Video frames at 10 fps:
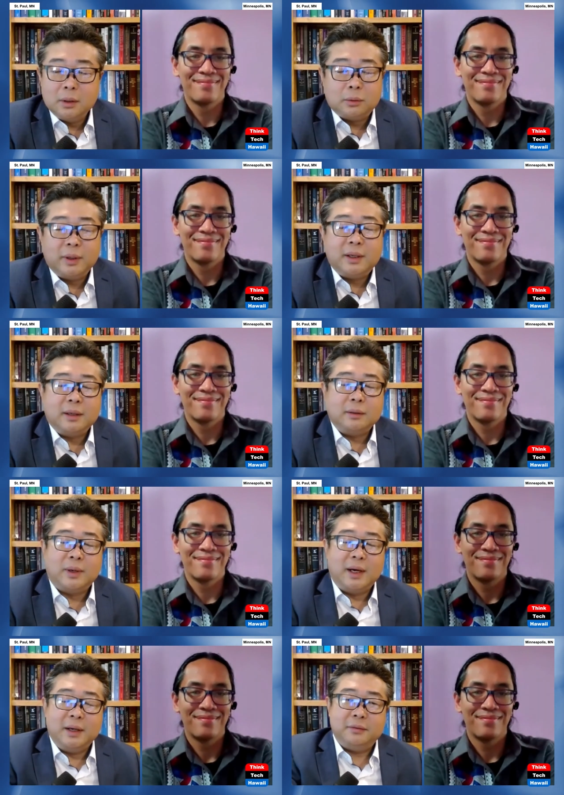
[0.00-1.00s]
Speaker 1: Great
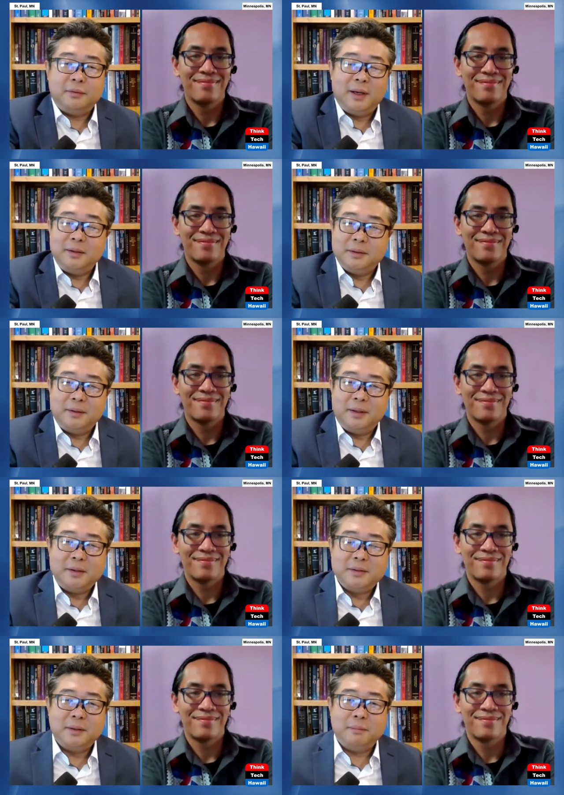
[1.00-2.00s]
advice. And uh,
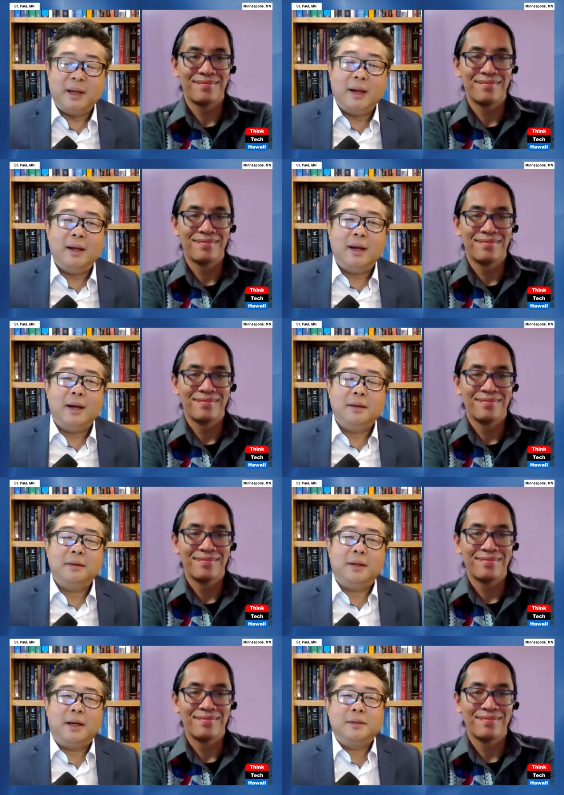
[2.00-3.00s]
that may I add
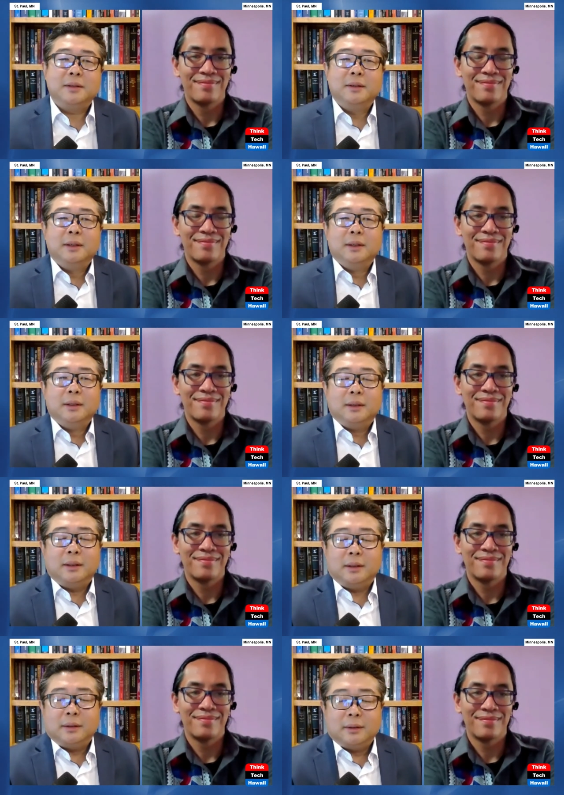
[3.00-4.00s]
that
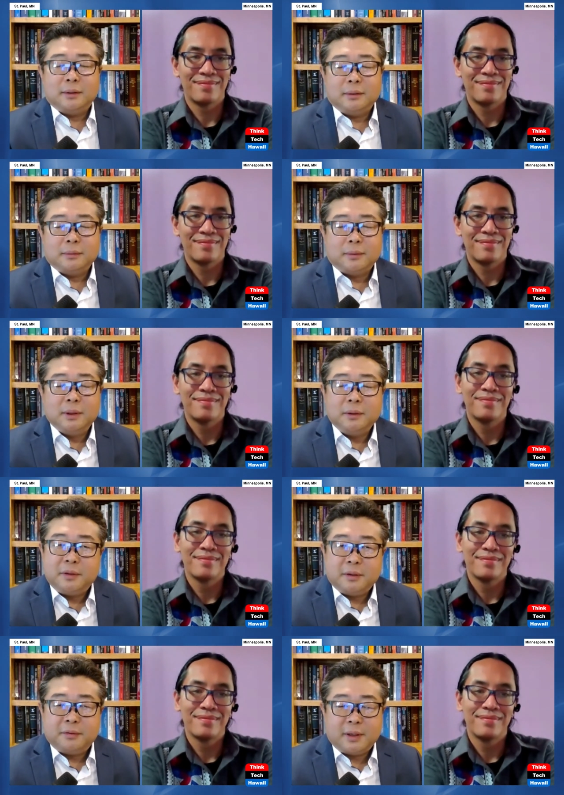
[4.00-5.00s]
uh, what you
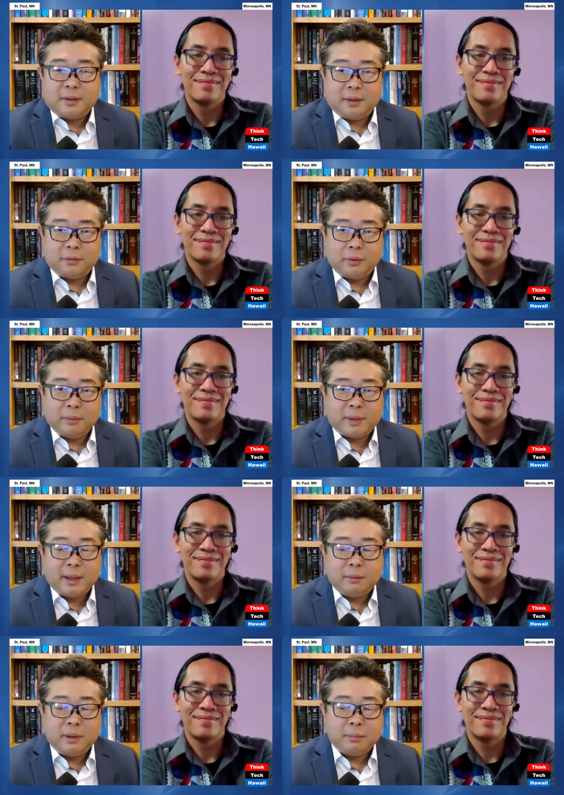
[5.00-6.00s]
just said is
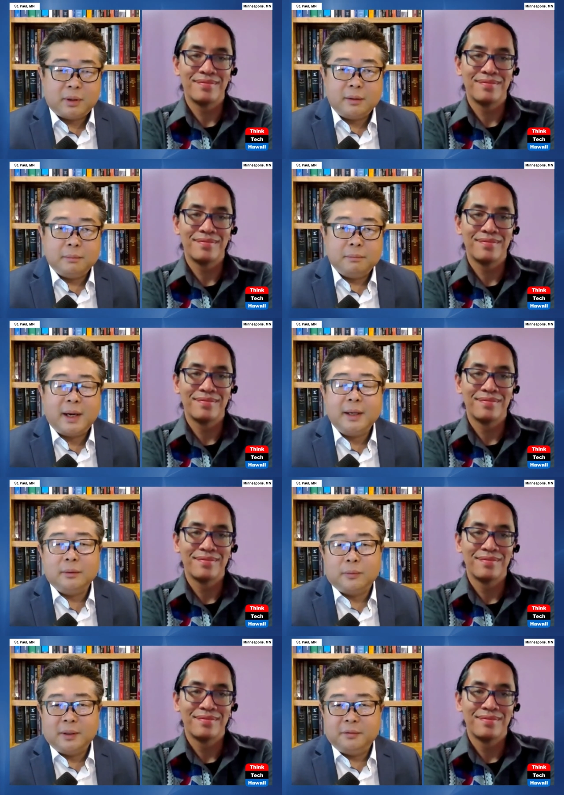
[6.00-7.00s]
remind me President
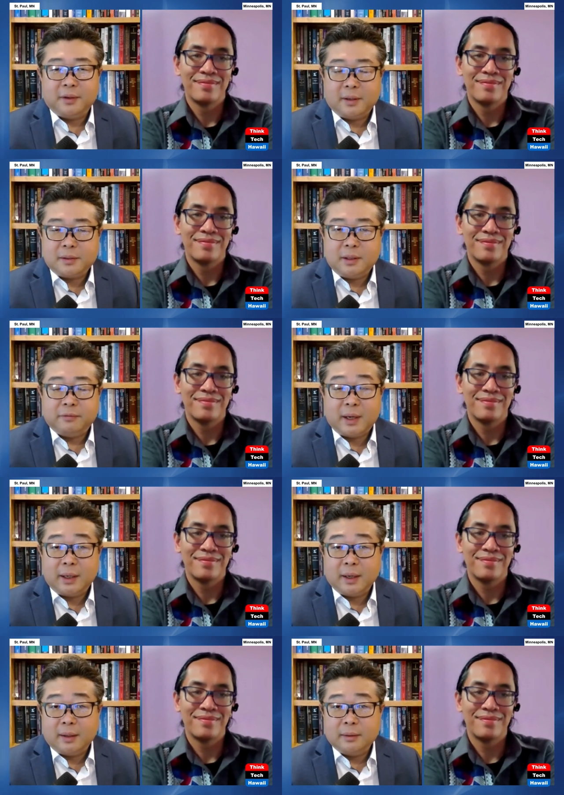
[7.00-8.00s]
Biden once said, if I
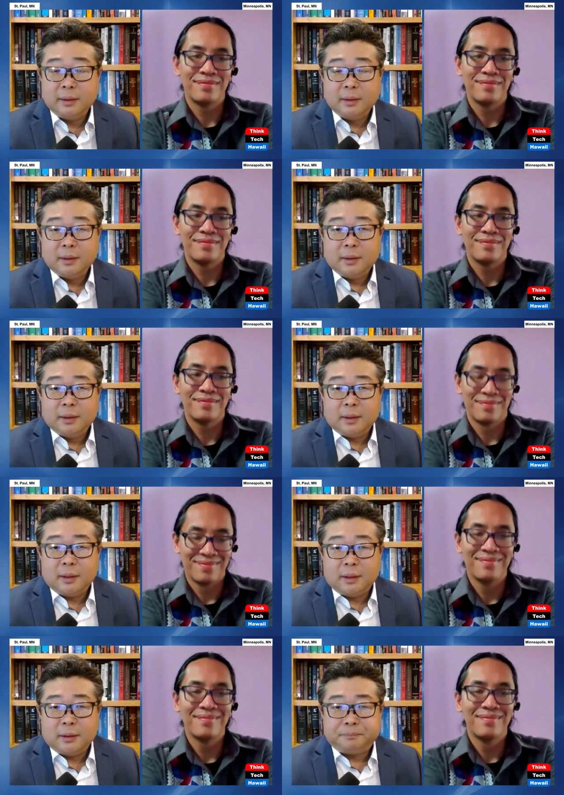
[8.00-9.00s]
can
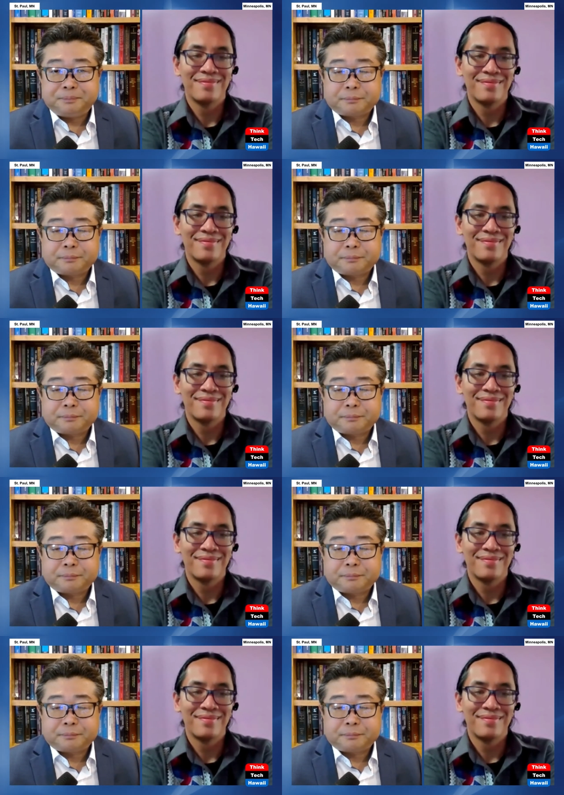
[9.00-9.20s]
uh,